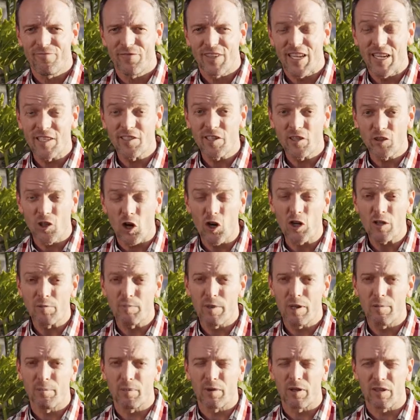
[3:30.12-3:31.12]
getting those
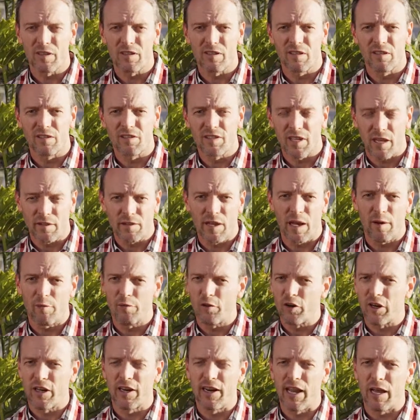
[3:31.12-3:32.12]
people in South
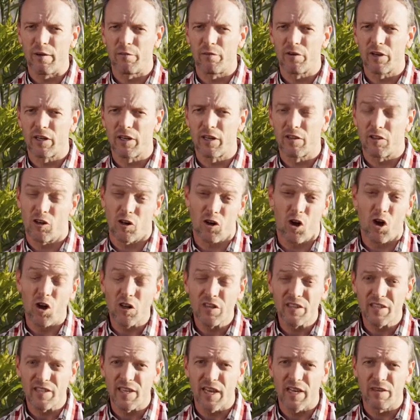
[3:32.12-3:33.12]
Africa and Africa that
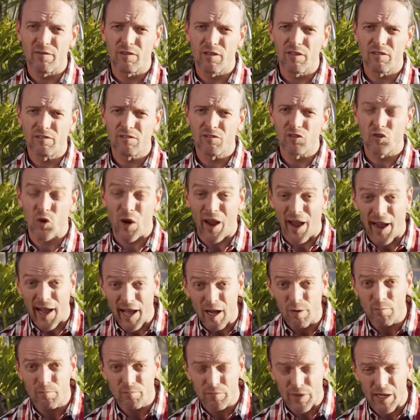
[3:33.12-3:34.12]
aren't saving to
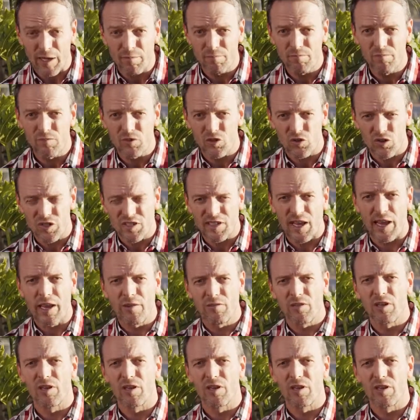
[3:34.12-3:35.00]
help them to save